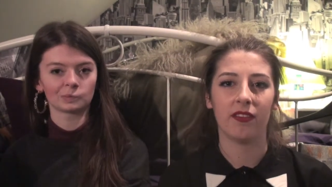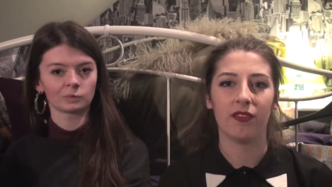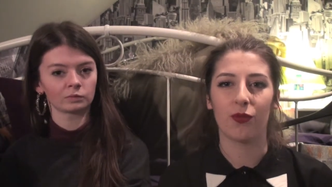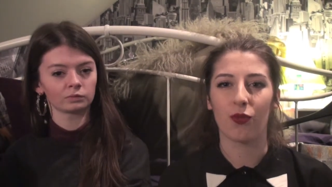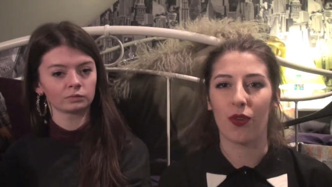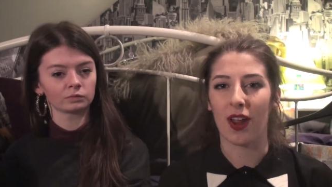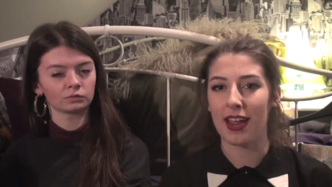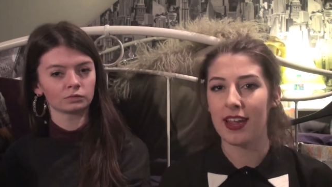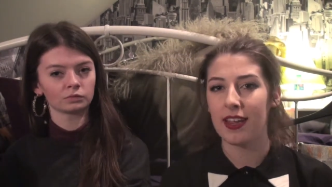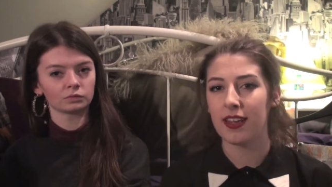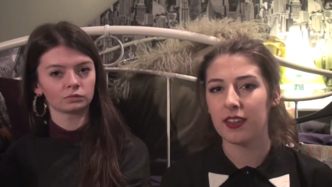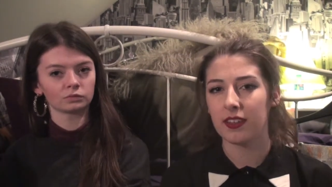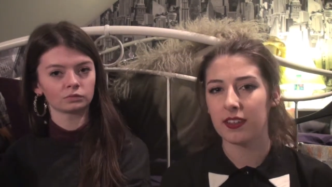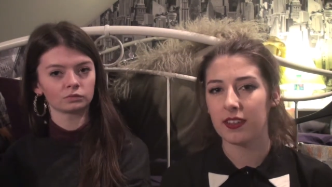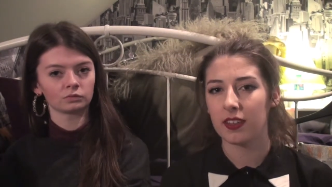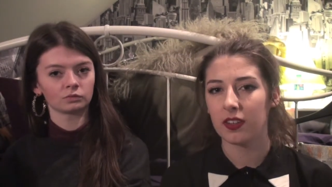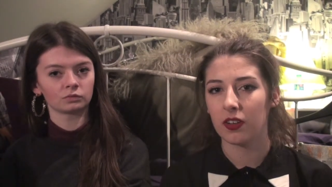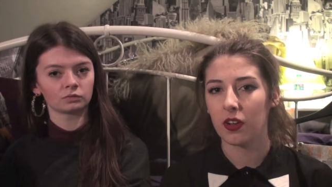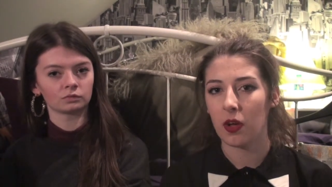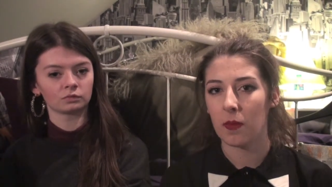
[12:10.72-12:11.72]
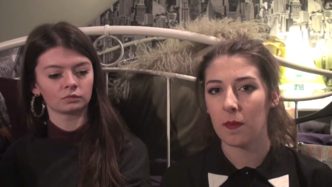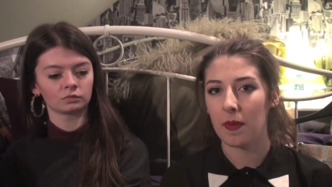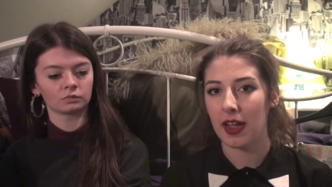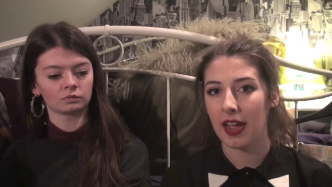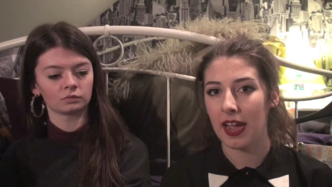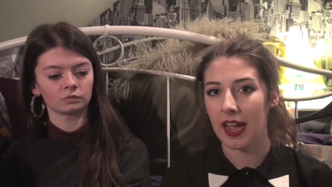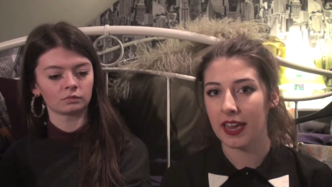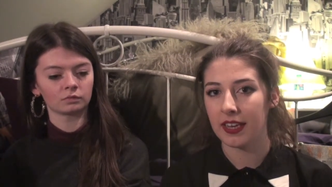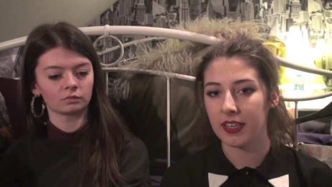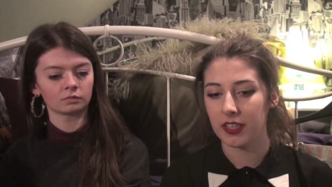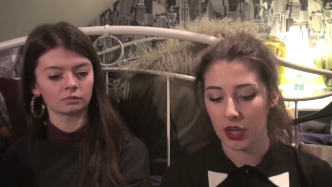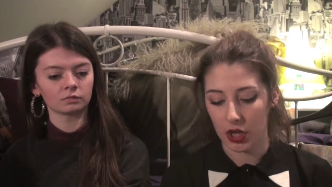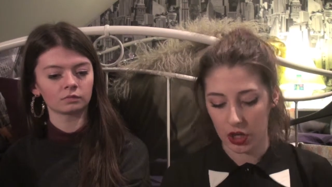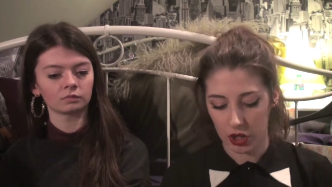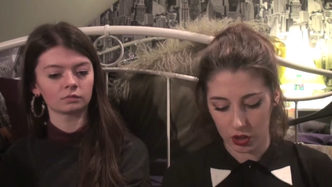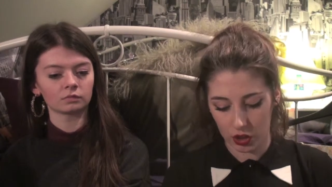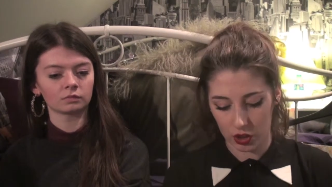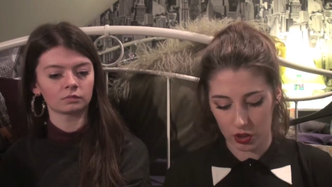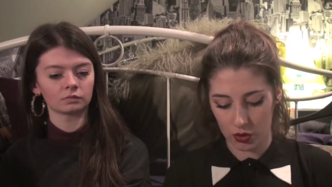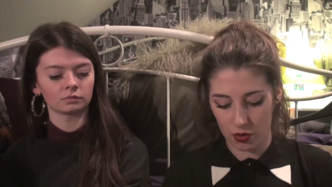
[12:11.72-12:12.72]
Speaker 1: right on my head,
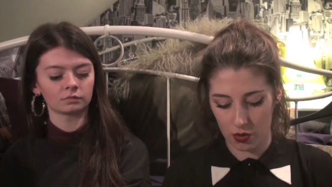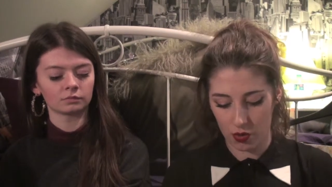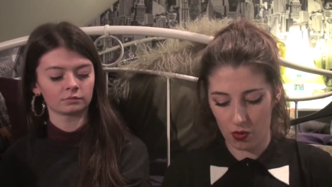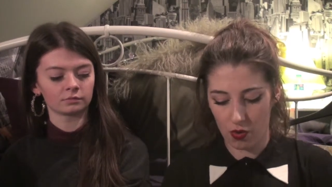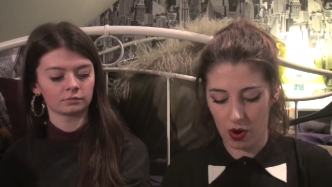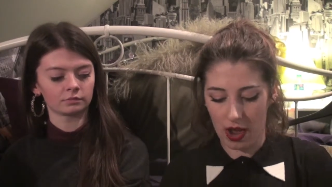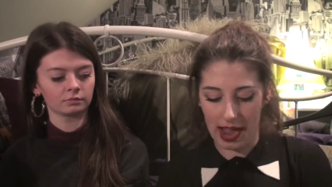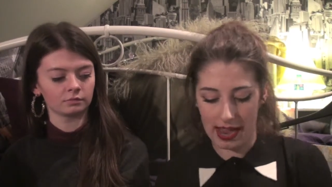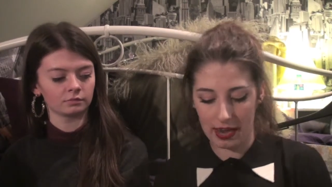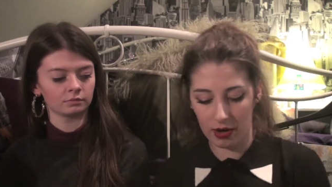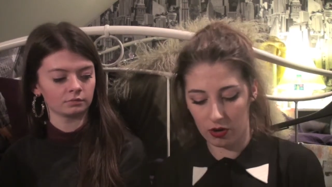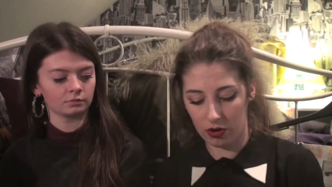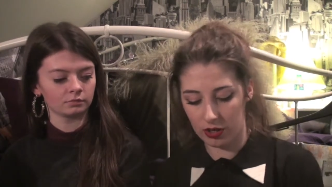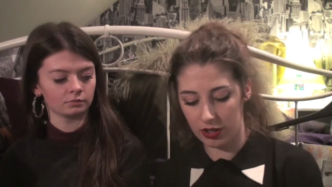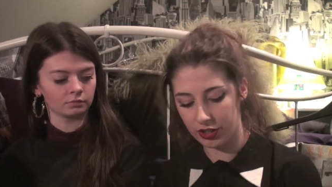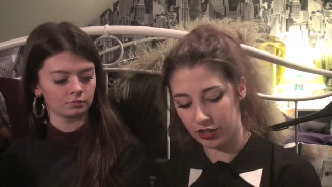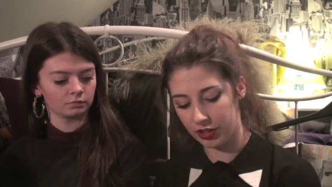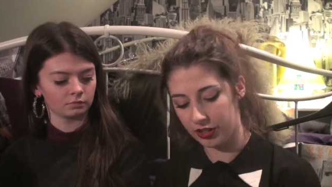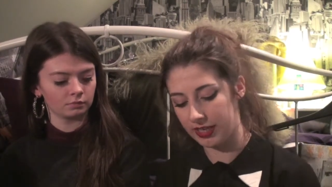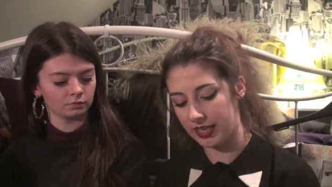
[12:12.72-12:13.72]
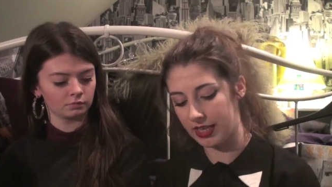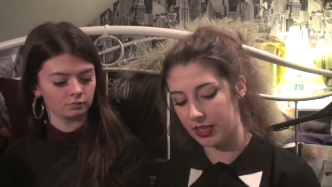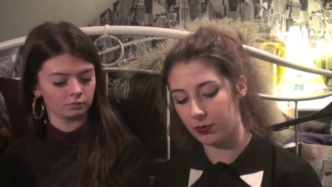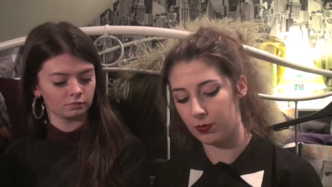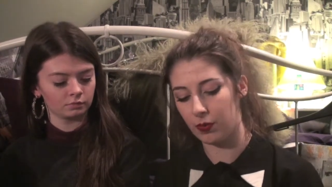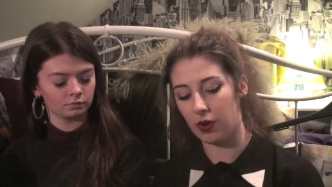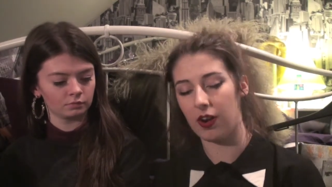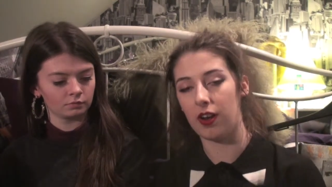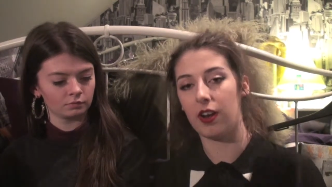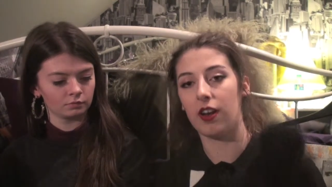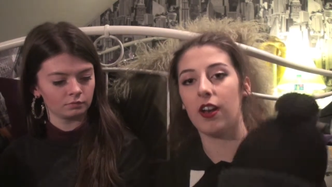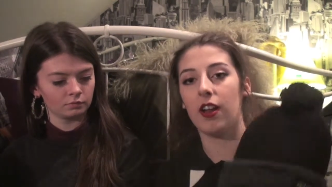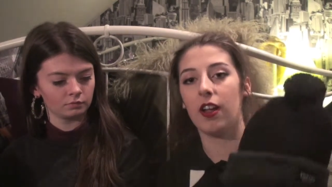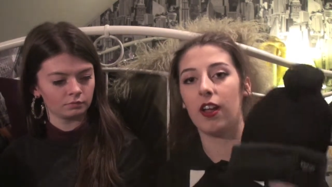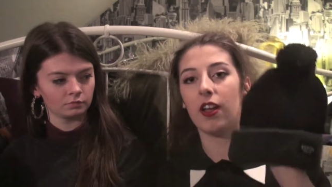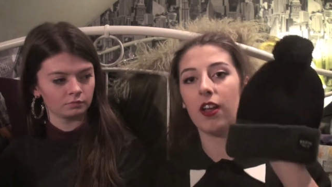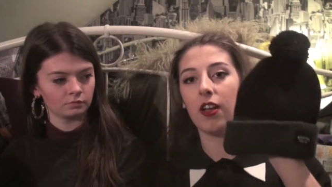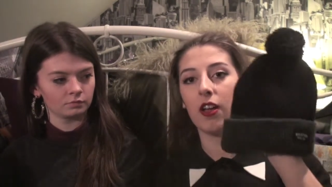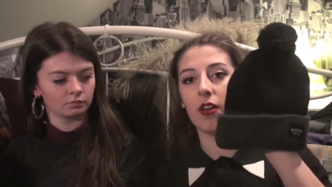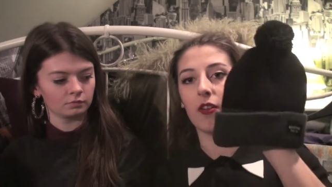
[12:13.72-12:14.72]
so I ordered this one
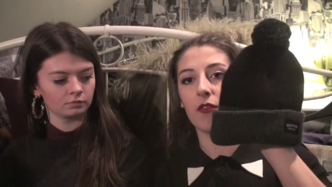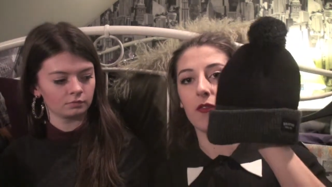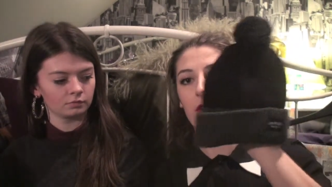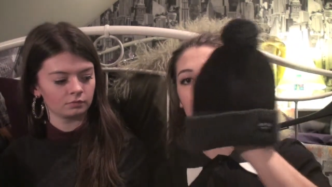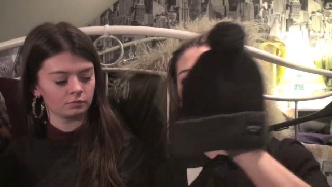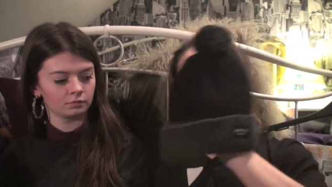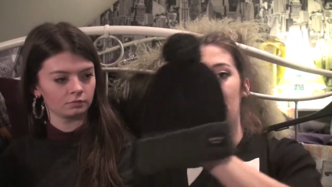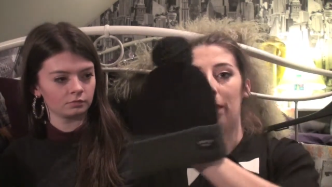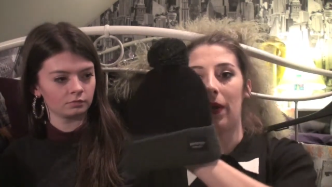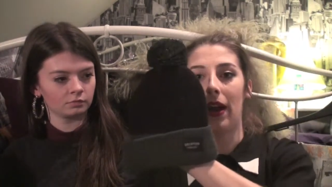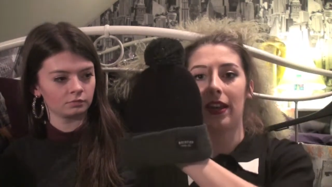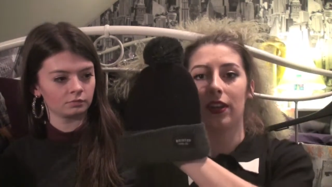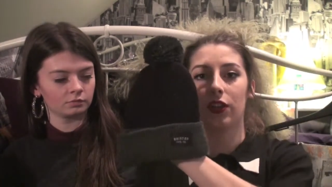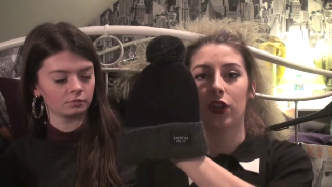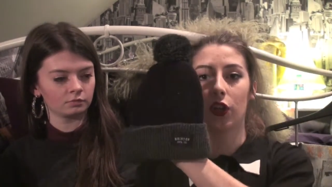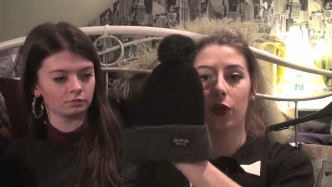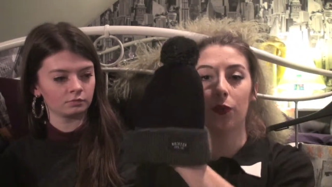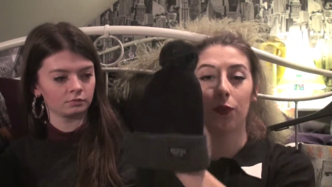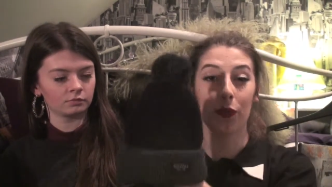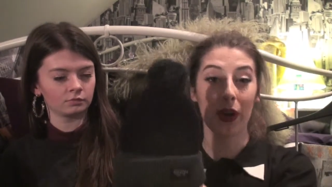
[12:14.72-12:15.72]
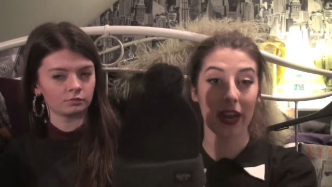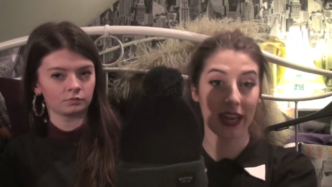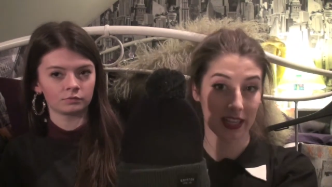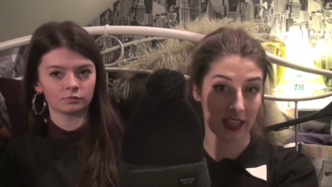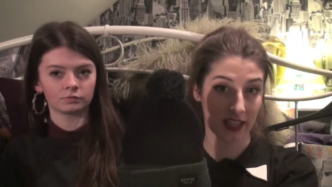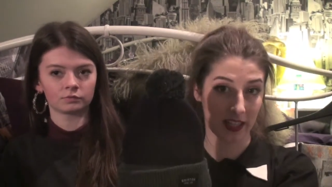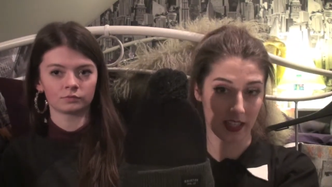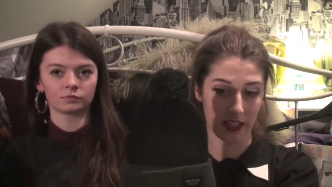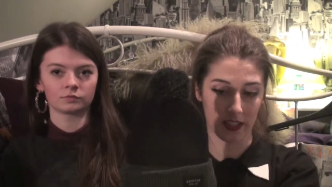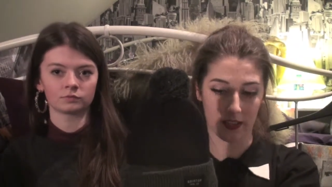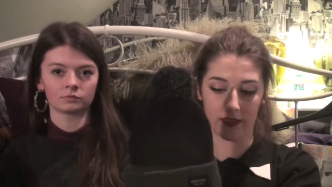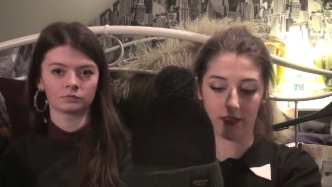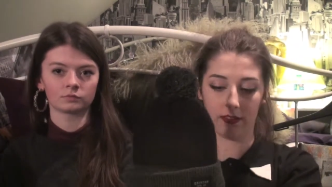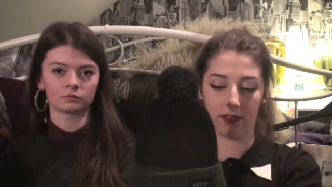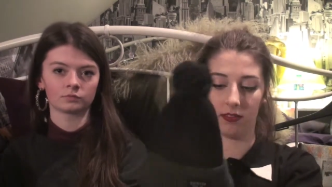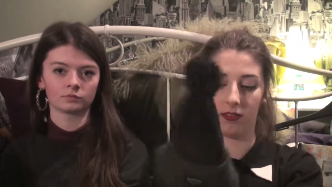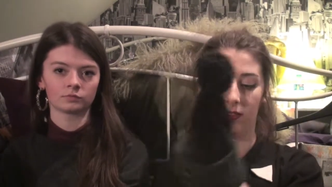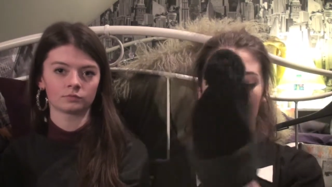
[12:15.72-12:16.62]
from a brand called Brixton.